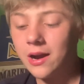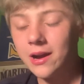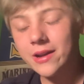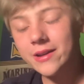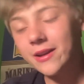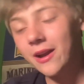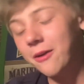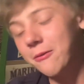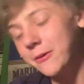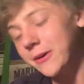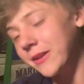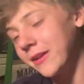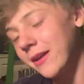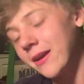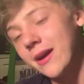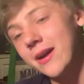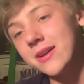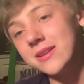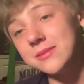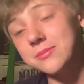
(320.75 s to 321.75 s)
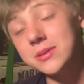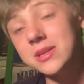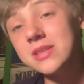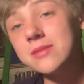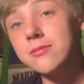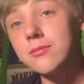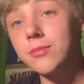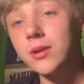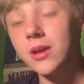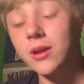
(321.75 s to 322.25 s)
not really, guys, but
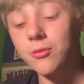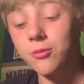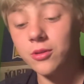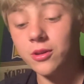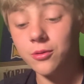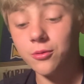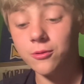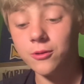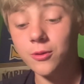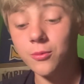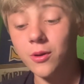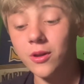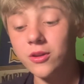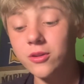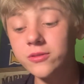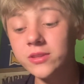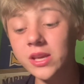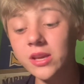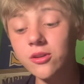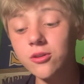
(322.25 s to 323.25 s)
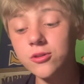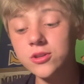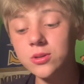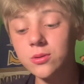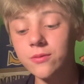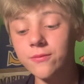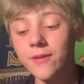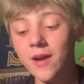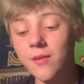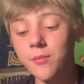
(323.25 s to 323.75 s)
he's been playing really, really well. Yusei Kikuchi
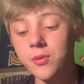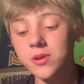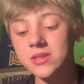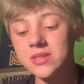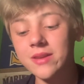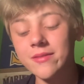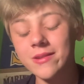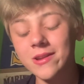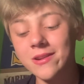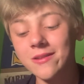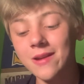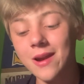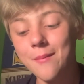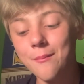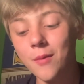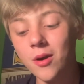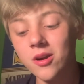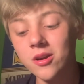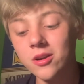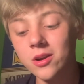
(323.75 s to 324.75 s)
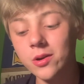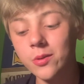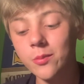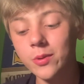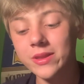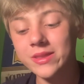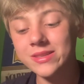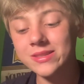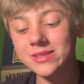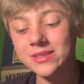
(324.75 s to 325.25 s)
with 5.7 ERA, Marco
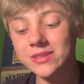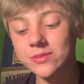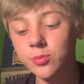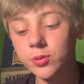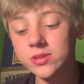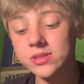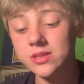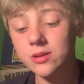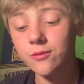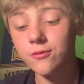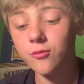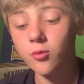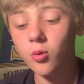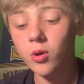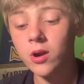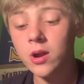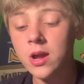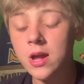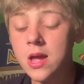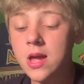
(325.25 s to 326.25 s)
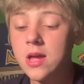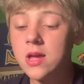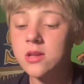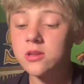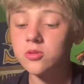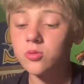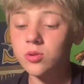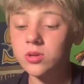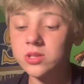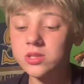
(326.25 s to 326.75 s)
with 6.04.
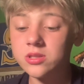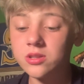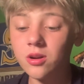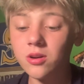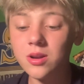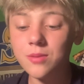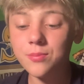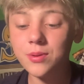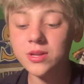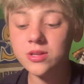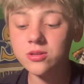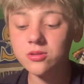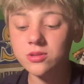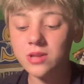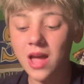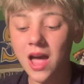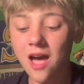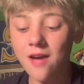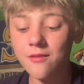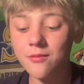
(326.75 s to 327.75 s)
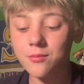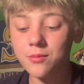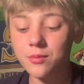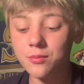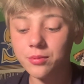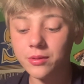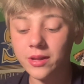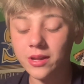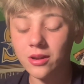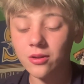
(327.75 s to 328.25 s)
So our starting pitchers haven't been
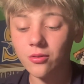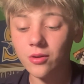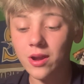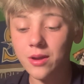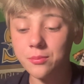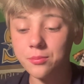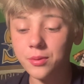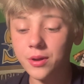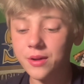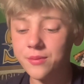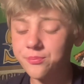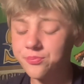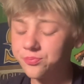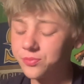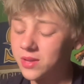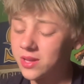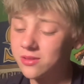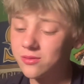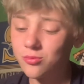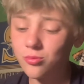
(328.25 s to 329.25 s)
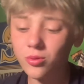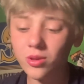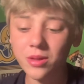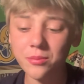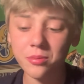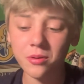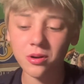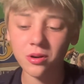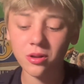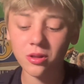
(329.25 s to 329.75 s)
playing great, but it's really
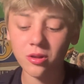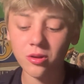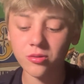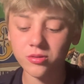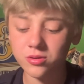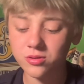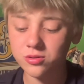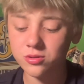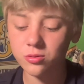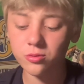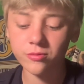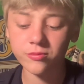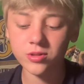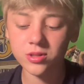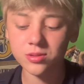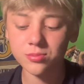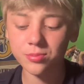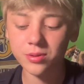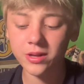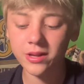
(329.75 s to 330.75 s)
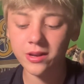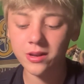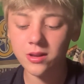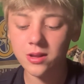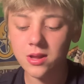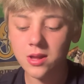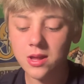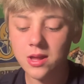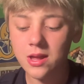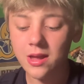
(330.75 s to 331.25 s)
been our closers who have just played
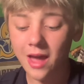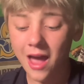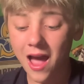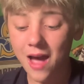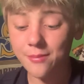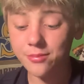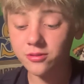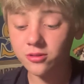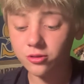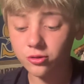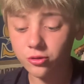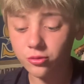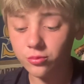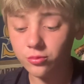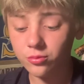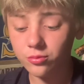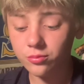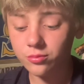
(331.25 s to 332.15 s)
absolute.